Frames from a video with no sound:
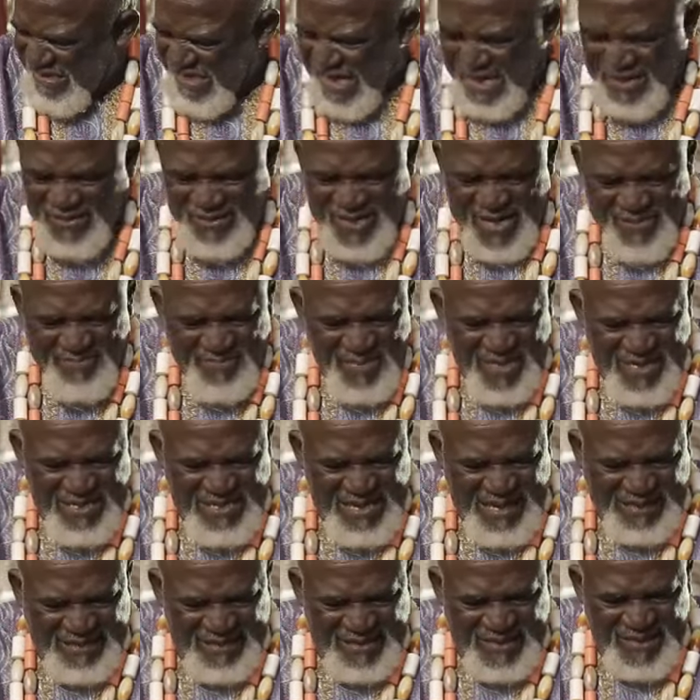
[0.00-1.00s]
sound I'm
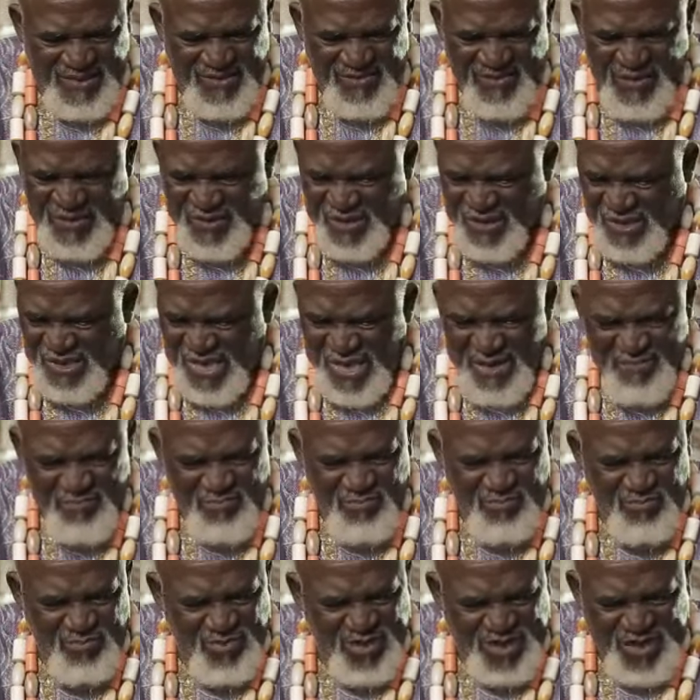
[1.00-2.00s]
getting, the
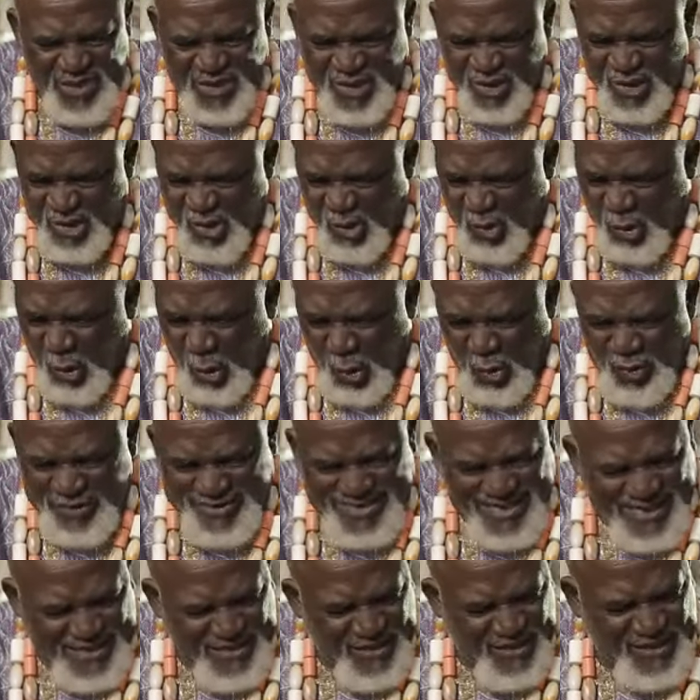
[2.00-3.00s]
same
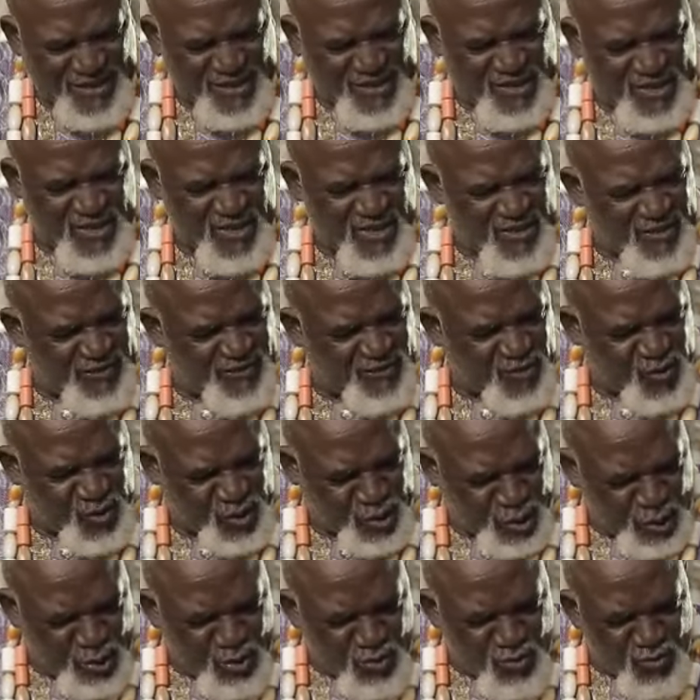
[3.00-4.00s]
discordant
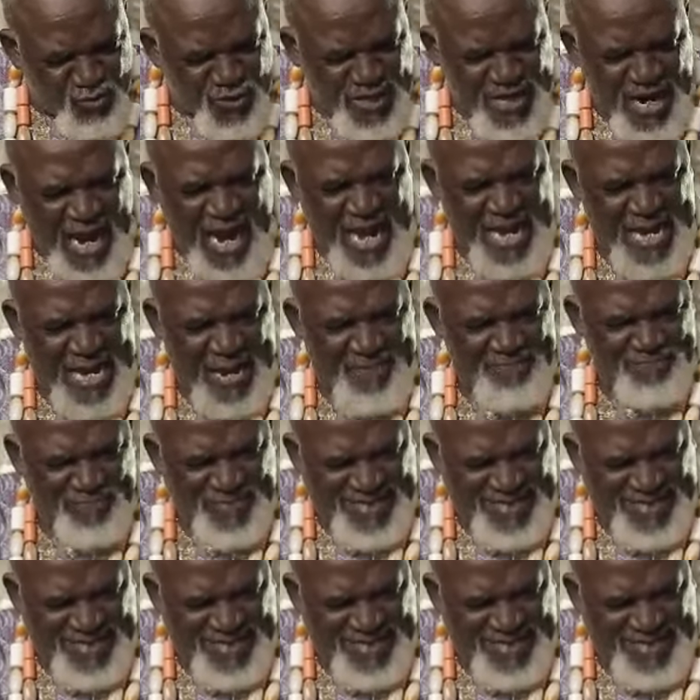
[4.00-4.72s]
tune I